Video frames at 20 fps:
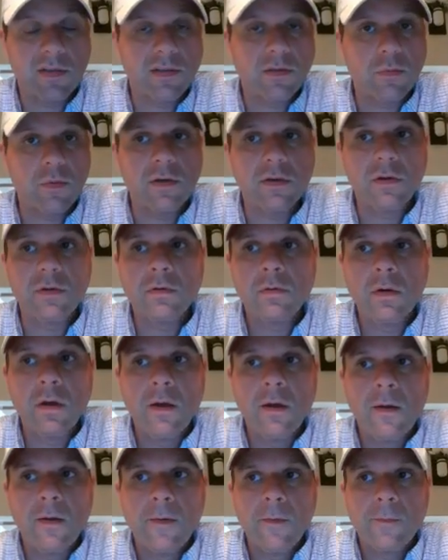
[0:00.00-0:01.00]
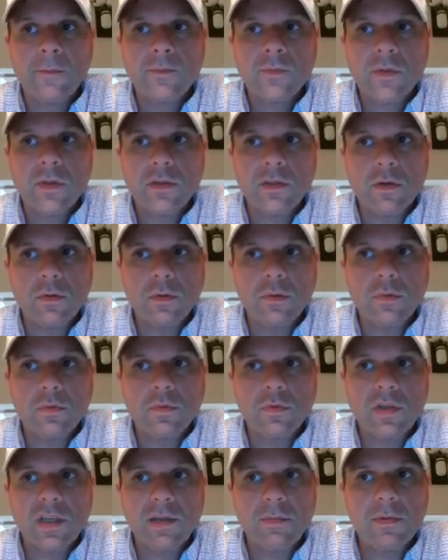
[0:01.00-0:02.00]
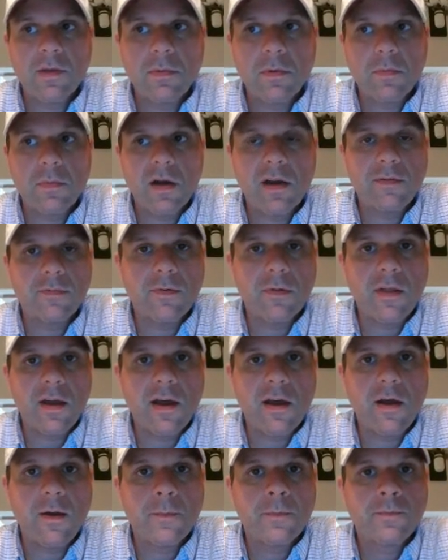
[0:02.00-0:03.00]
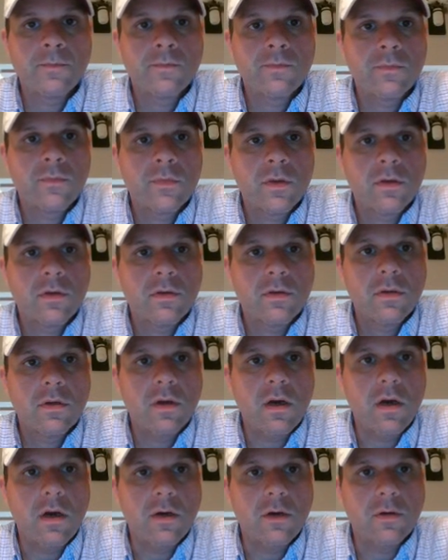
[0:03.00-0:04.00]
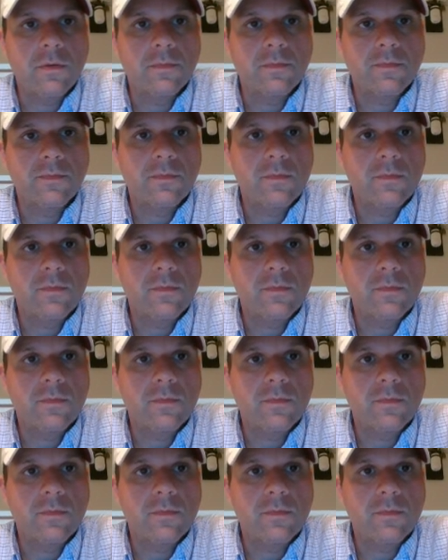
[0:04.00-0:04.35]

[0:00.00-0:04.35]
as well. So keep them in mind for that. And